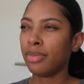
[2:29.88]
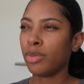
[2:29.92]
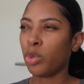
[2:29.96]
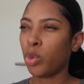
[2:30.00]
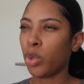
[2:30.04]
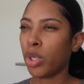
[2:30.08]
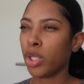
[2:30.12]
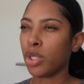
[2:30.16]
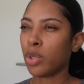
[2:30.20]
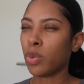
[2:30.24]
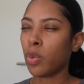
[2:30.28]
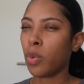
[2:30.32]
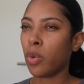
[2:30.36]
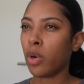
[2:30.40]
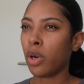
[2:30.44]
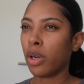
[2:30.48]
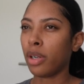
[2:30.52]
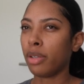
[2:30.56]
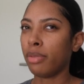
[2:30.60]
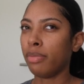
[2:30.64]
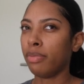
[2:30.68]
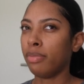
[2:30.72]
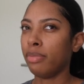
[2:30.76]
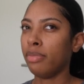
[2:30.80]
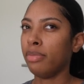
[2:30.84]
when it's
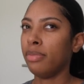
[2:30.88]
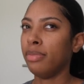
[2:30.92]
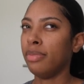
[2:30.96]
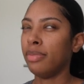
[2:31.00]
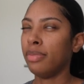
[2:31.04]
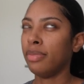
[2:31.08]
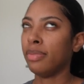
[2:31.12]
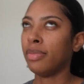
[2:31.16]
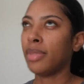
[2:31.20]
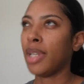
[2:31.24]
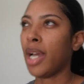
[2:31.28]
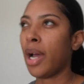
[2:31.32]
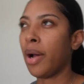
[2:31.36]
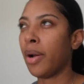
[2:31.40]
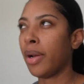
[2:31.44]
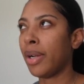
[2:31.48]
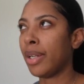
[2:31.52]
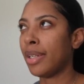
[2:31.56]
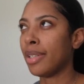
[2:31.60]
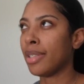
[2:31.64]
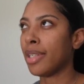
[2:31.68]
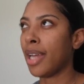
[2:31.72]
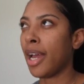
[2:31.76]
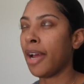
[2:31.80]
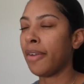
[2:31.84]
worn, how it
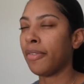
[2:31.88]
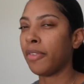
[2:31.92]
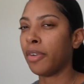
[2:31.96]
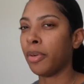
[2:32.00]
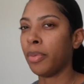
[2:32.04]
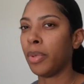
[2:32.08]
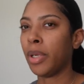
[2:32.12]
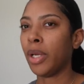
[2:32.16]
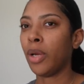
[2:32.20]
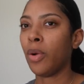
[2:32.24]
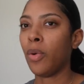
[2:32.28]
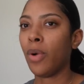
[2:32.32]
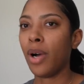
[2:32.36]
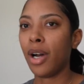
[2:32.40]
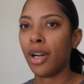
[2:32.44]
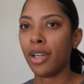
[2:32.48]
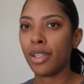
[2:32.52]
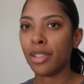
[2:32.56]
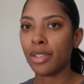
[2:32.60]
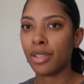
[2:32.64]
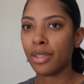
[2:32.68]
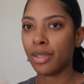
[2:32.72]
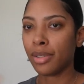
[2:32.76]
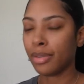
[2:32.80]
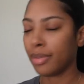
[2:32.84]
is after being
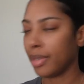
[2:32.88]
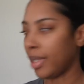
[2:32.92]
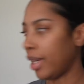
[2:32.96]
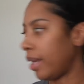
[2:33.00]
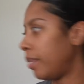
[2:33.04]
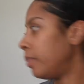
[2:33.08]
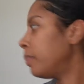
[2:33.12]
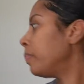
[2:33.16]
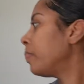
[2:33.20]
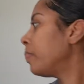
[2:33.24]
washed. Yeah.